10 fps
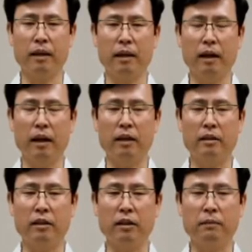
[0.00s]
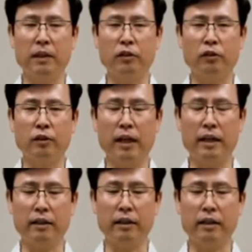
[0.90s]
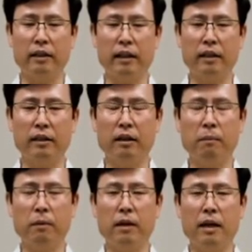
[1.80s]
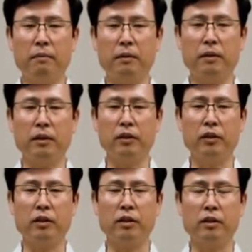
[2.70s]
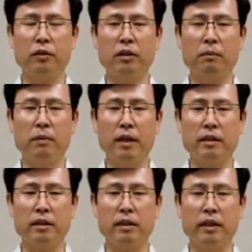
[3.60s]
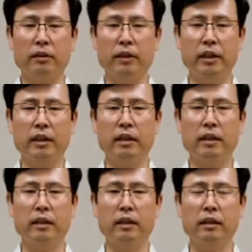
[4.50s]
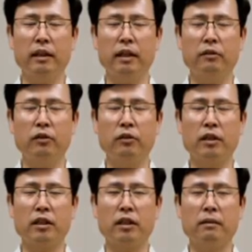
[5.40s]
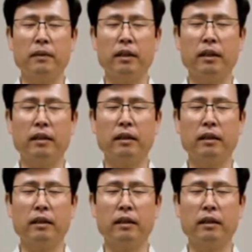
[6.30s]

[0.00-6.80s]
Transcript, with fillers: and it's coming together at the upper abdomen, your solar plexus area, down to the stomach.